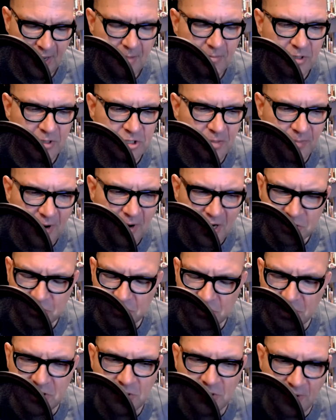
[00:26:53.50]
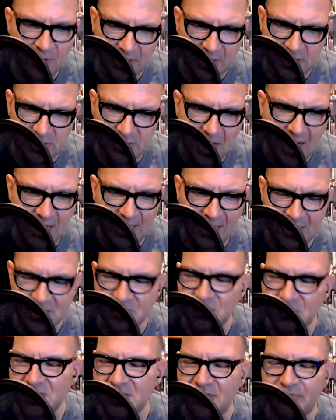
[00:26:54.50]
but your boss treats you well in this highly
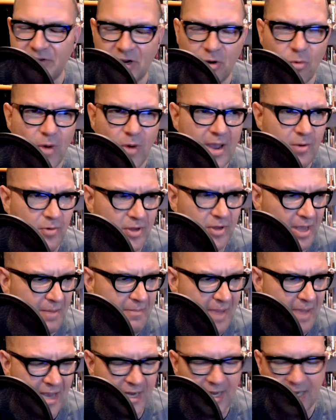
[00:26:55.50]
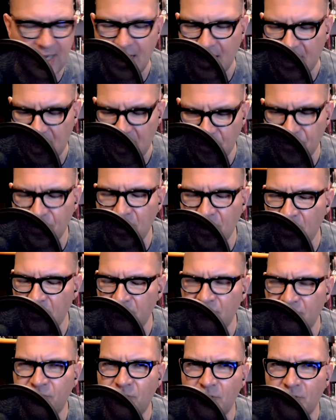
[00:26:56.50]
specific way where they make like a
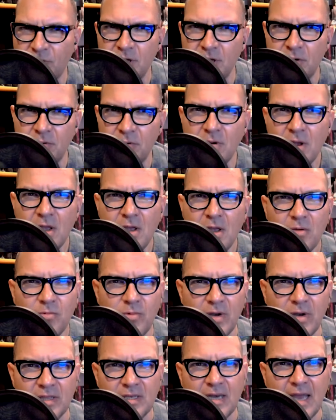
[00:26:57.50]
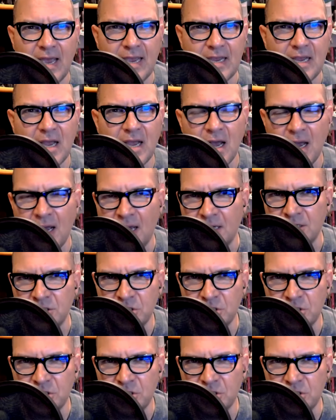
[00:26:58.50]
kindergarten for you with like a